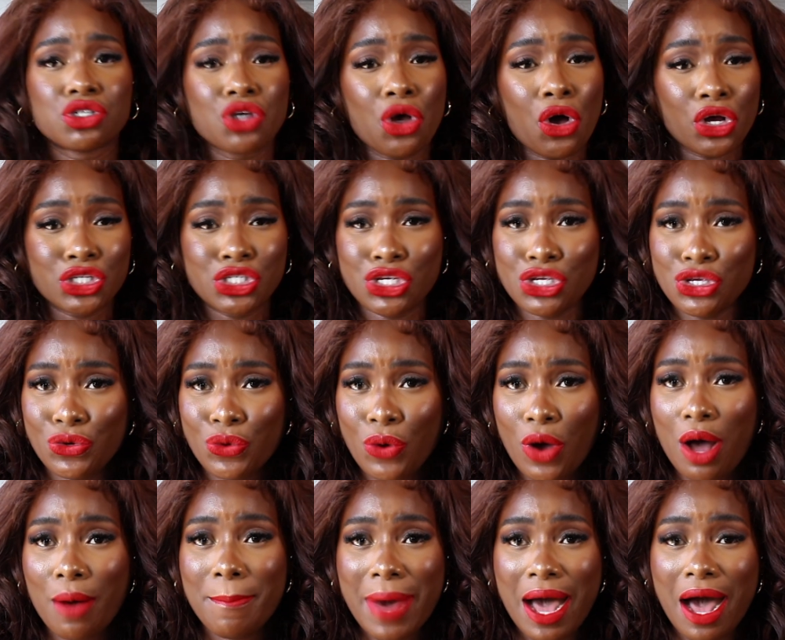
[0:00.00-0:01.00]
talk to you
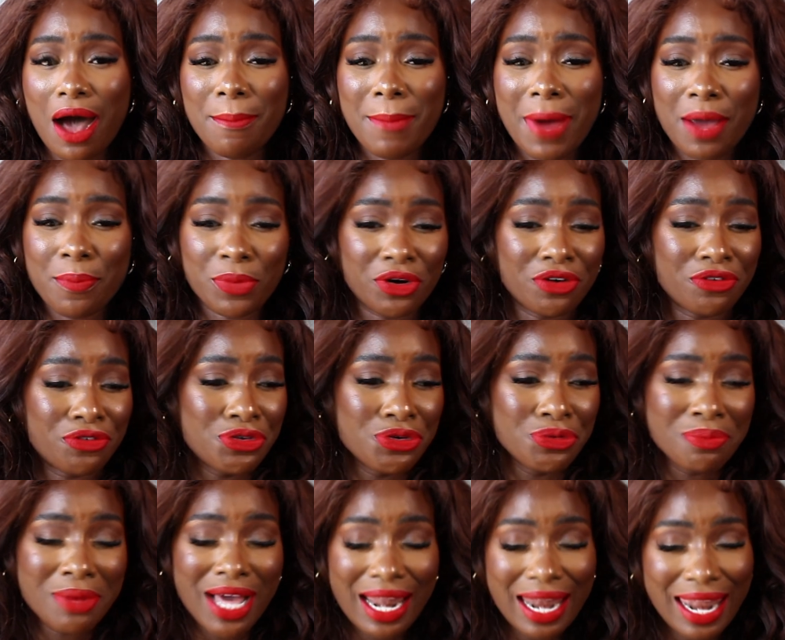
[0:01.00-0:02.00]
about my
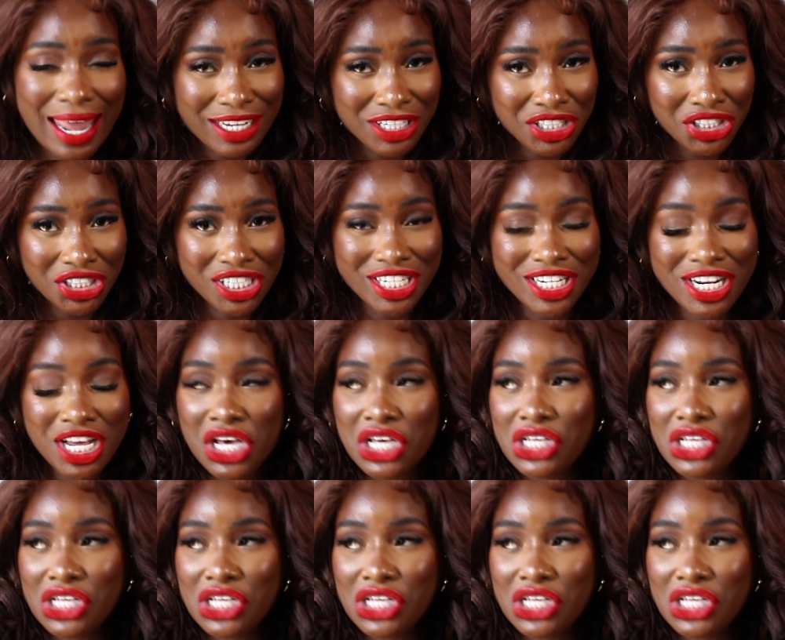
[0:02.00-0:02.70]
perfume collection.